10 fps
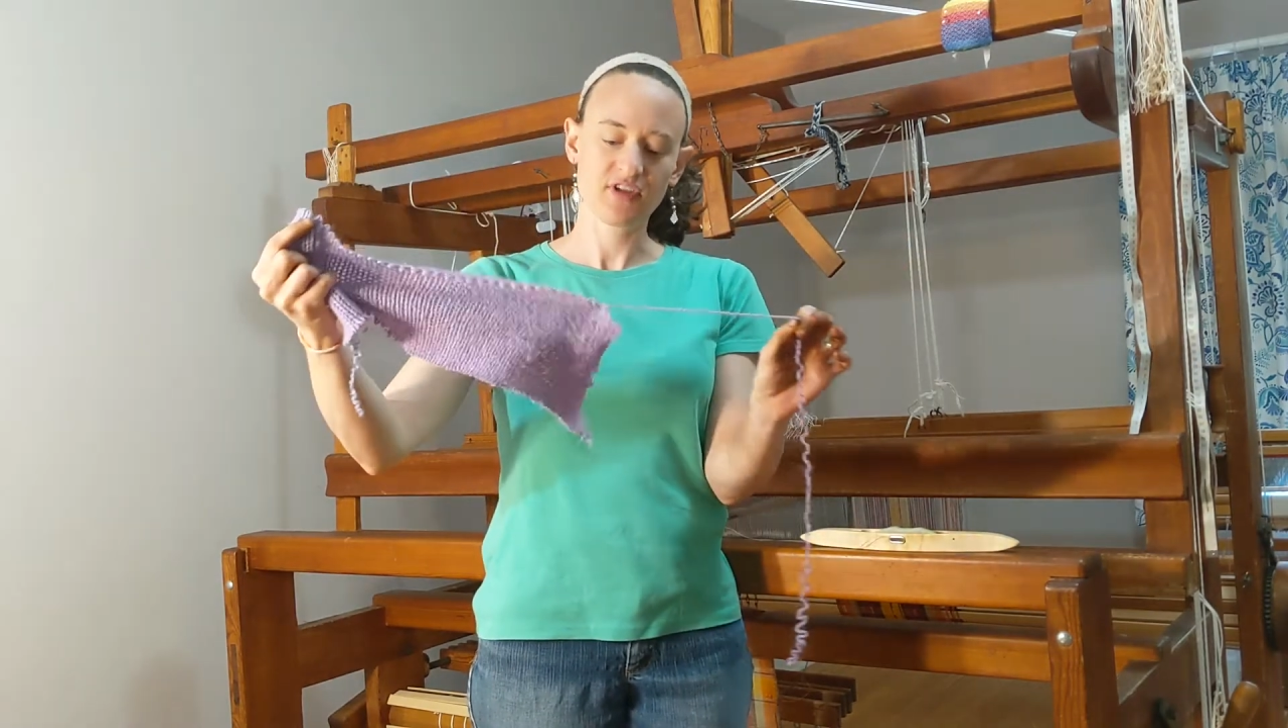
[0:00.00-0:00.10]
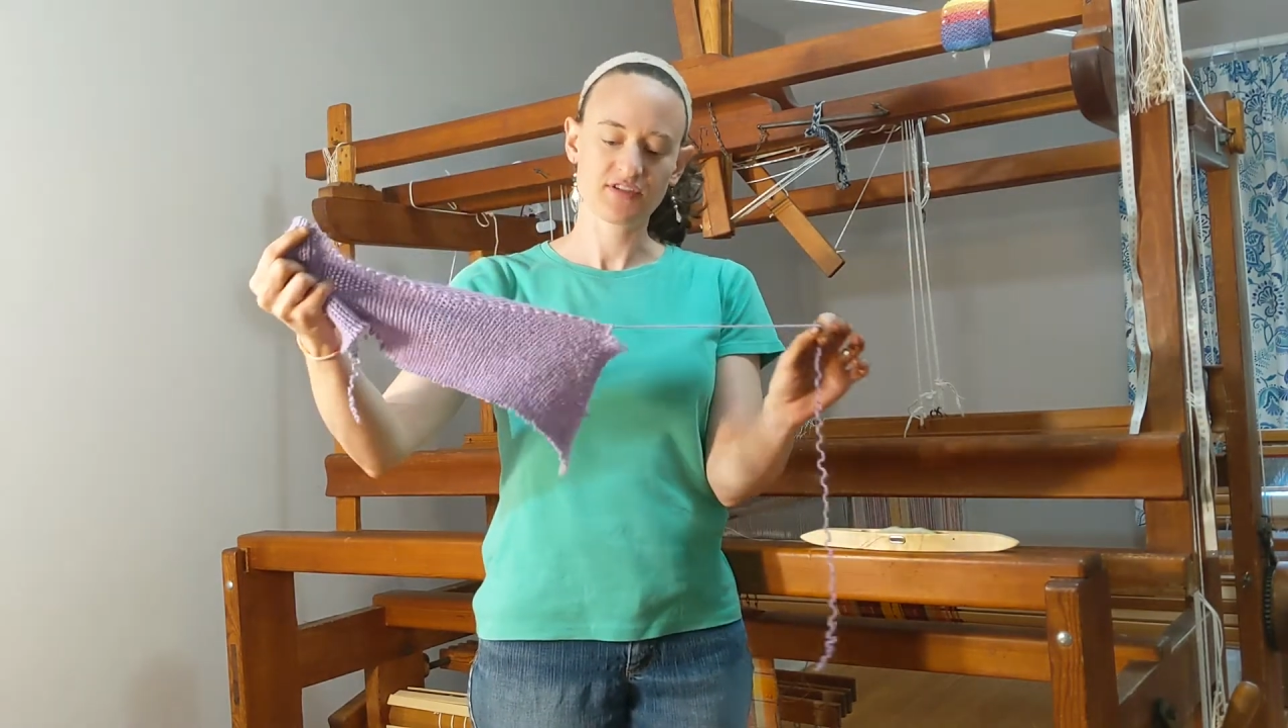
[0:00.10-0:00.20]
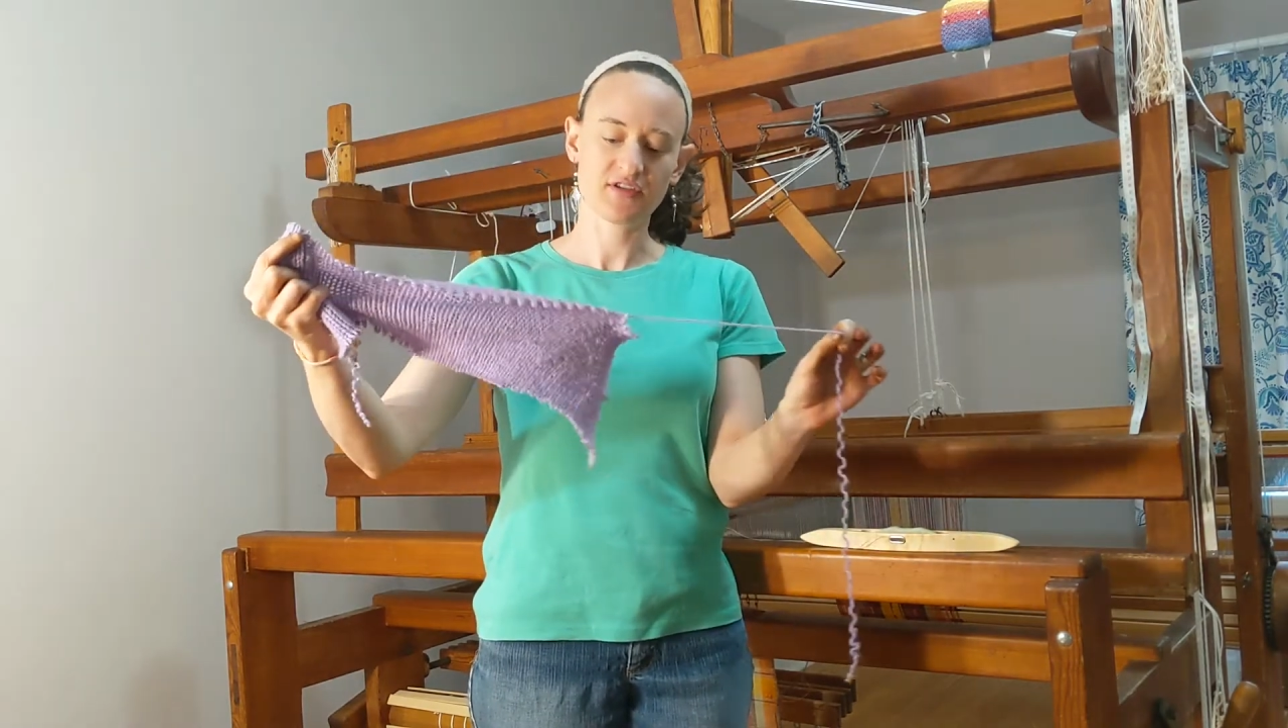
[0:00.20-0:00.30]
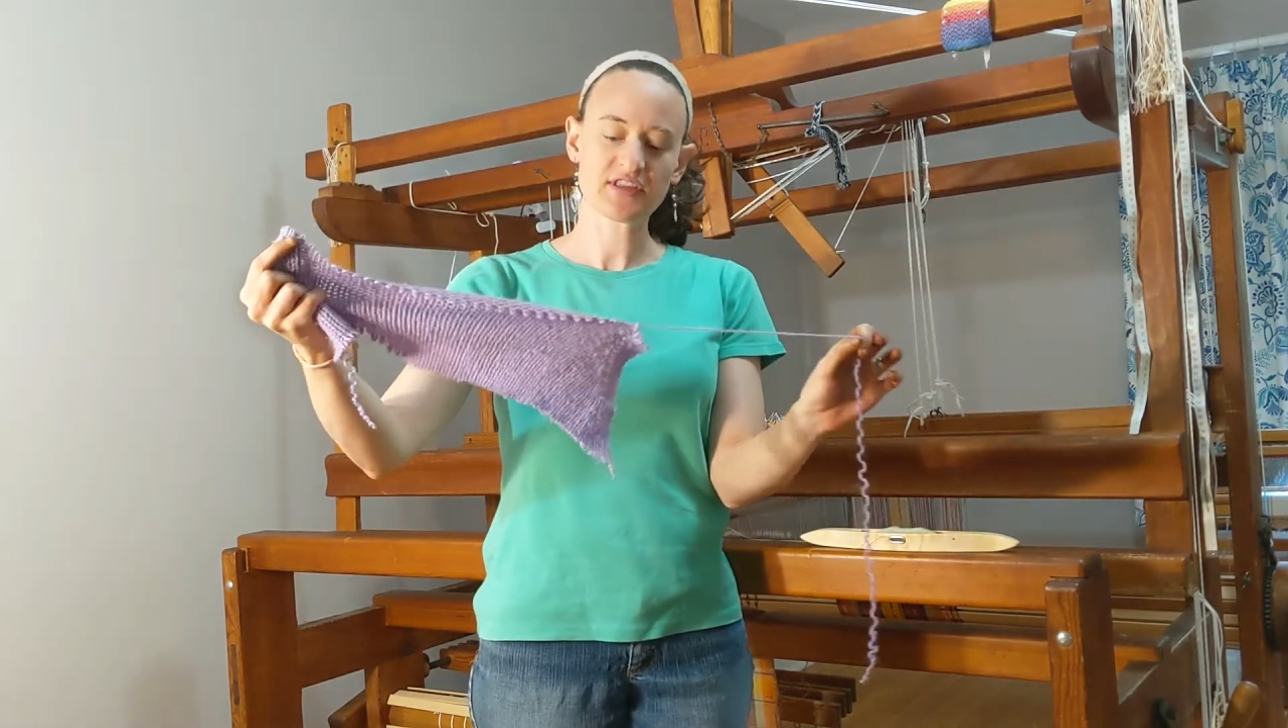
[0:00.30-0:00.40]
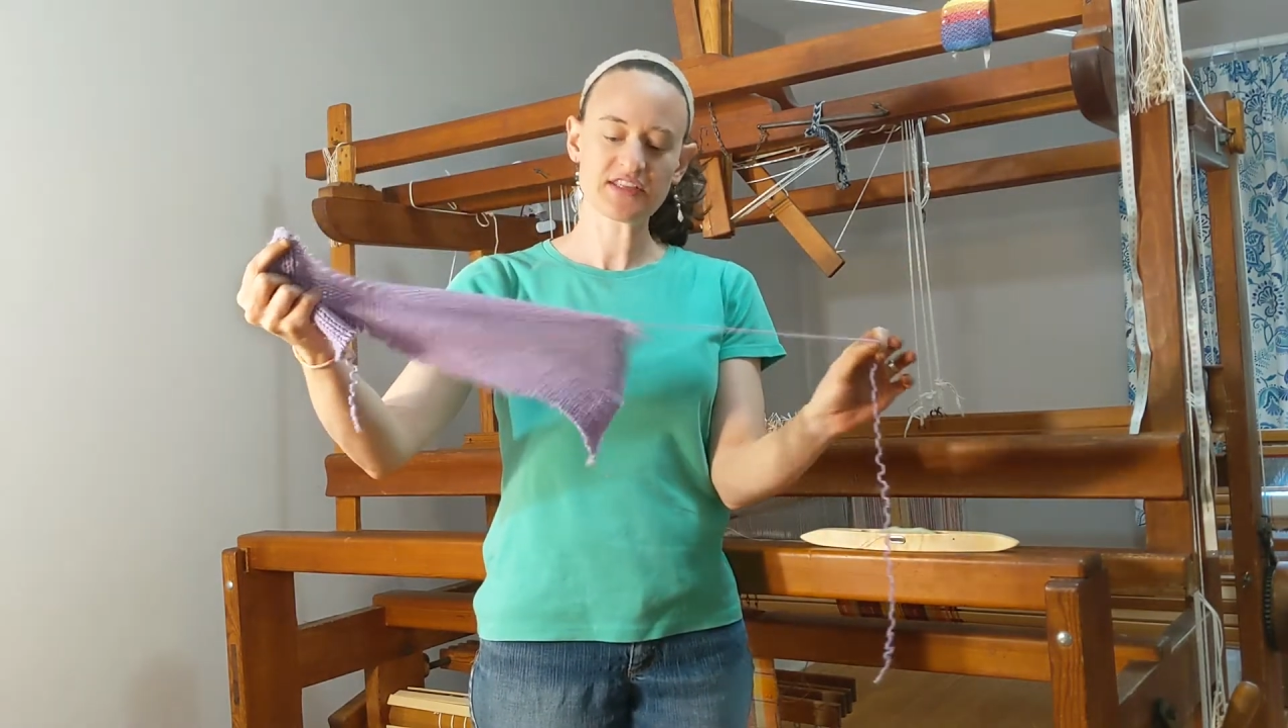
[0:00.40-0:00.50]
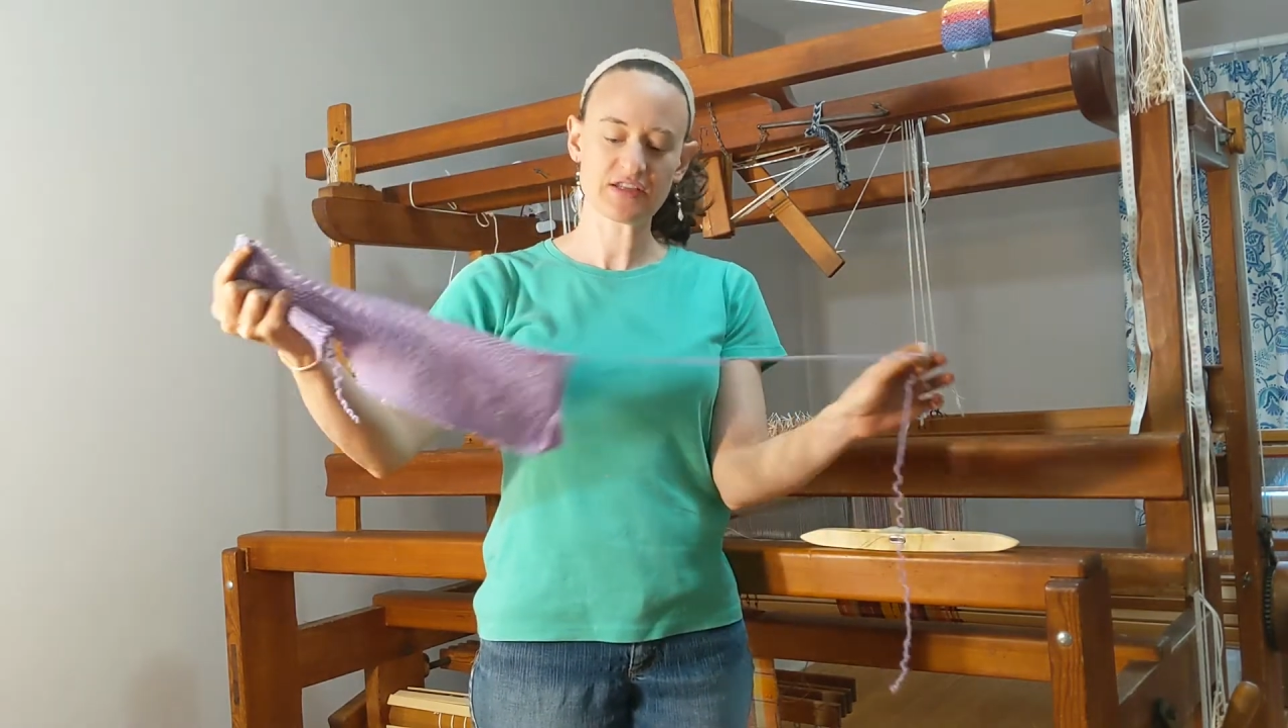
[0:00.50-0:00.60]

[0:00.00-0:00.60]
So this is